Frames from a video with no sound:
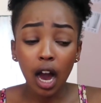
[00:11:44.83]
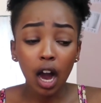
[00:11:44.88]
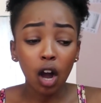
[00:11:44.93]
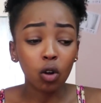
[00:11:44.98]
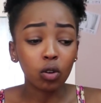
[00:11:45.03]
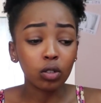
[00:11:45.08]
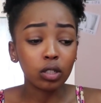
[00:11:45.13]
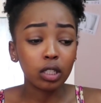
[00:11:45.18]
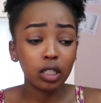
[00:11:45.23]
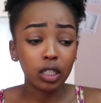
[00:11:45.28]

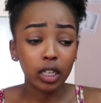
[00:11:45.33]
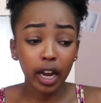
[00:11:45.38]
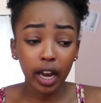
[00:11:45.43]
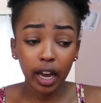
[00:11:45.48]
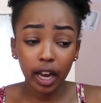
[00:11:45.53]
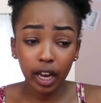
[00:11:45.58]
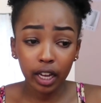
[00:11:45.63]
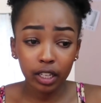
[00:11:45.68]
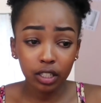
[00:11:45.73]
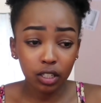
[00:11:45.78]
I was
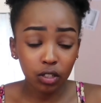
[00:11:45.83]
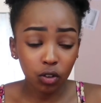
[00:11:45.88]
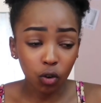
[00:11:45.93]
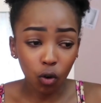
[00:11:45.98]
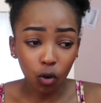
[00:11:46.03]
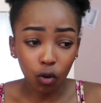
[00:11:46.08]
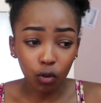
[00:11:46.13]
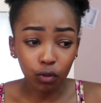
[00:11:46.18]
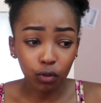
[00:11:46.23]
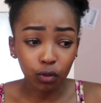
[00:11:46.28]
tired
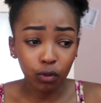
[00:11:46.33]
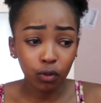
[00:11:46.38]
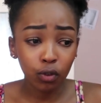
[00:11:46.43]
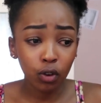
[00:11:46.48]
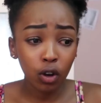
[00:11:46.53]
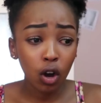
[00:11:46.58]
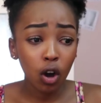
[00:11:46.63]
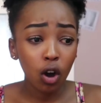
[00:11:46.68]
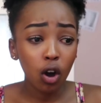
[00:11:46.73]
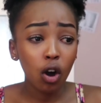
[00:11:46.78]
of
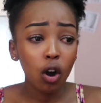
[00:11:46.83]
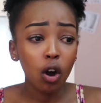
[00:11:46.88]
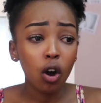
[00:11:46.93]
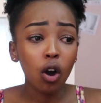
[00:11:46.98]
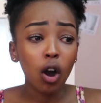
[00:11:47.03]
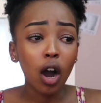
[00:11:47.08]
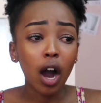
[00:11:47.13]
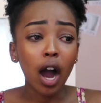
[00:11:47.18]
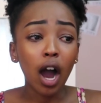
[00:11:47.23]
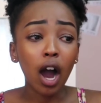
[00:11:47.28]

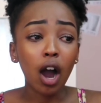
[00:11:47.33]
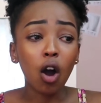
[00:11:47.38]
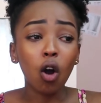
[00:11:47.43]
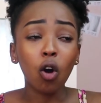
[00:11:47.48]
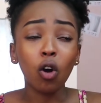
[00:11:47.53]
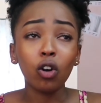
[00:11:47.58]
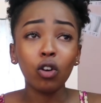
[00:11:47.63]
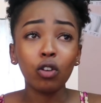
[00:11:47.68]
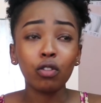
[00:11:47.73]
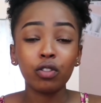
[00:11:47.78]

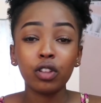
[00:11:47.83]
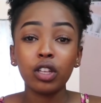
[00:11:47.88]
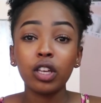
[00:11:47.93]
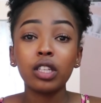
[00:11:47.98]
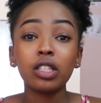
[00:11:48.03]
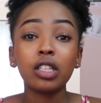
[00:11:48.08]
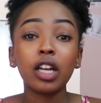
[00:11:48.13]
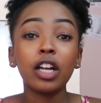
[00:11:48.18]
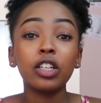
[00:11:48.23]
all of this.